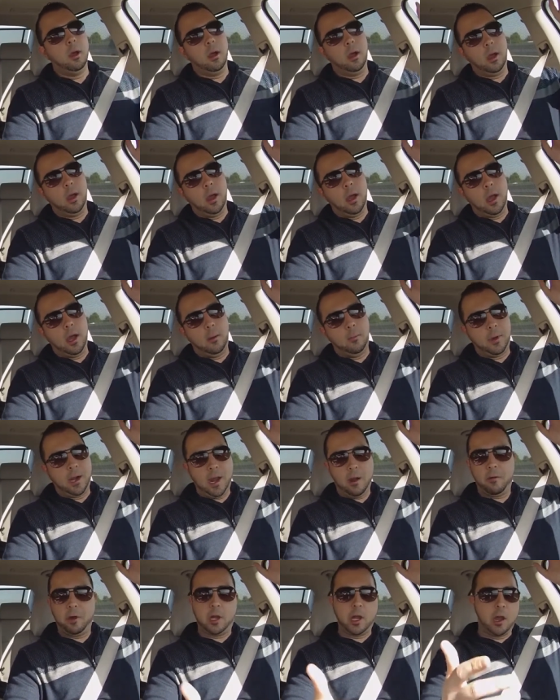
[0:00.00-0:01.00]
Uh, but
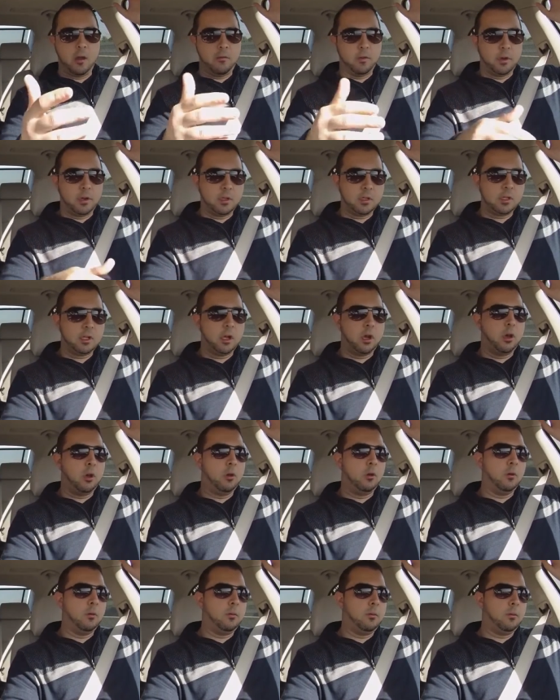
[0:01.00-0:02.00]
I recovered,
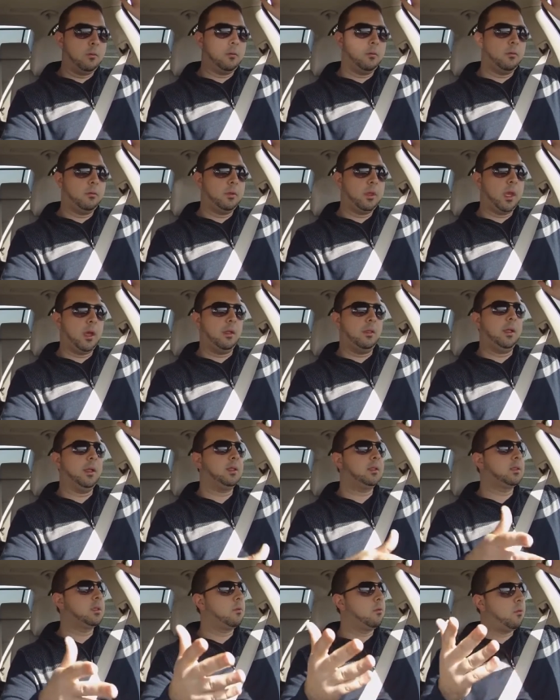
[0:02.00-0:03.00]
so yeah,
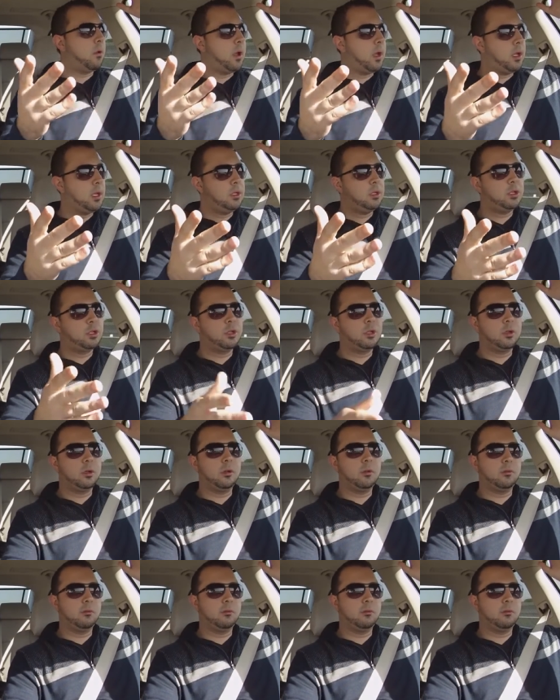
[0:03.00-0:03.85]
that's the range.